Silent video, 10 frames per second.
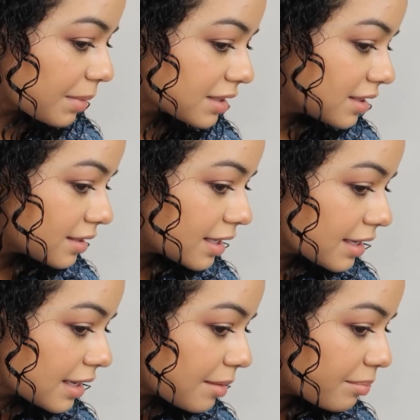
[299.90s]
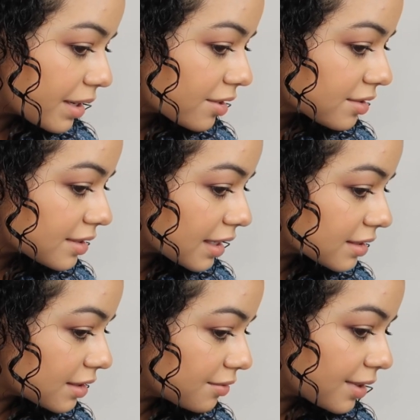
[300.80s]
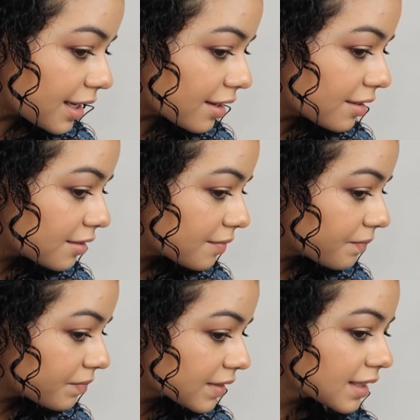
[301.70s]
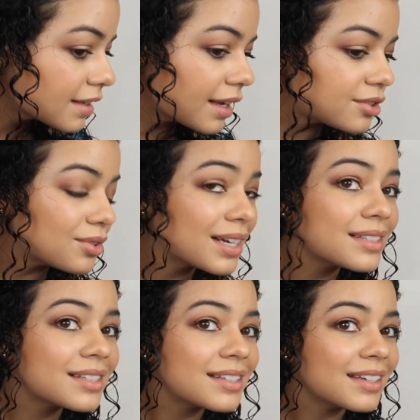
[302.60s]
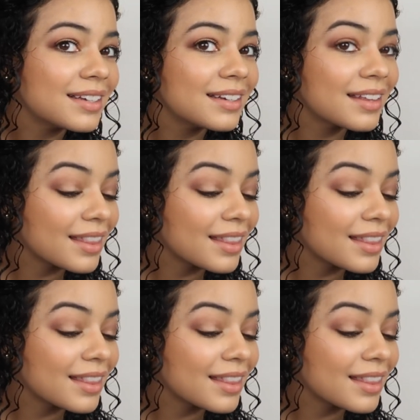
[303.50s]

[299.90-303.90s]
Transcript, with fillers: I'm actually taking a bigger section of hair. As you can see,